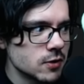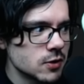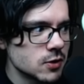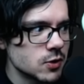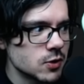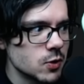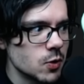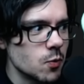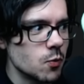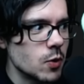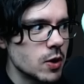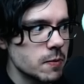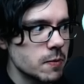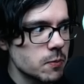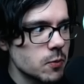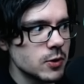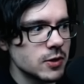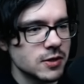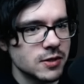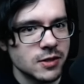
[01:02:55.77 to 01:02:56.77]
So
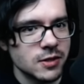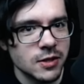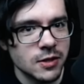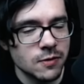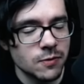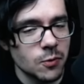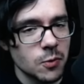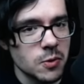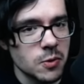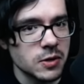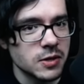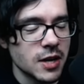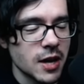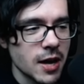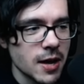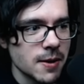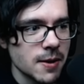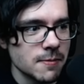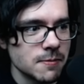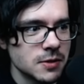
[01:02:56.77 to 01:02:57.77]
1.64
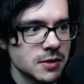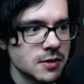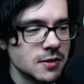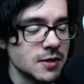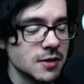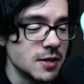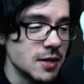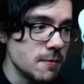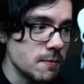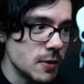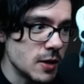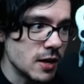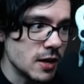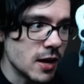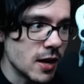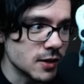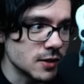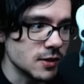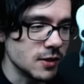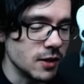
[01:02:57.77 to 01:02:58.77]
times
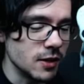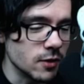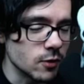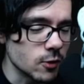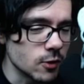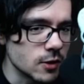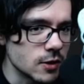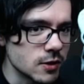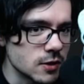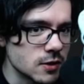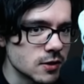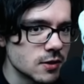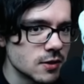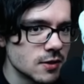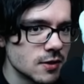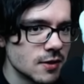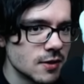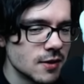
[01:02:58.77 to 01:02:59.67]
DPS increase